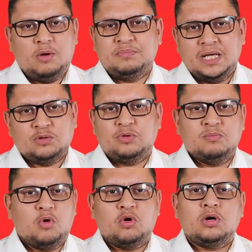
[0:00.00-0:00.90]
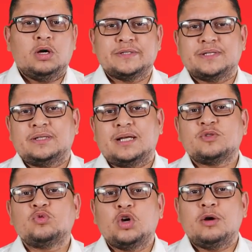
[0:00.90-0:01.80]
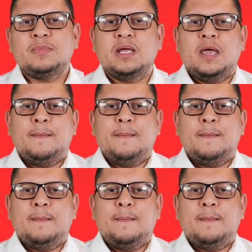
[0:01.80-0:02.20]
update with more uh, standards to come.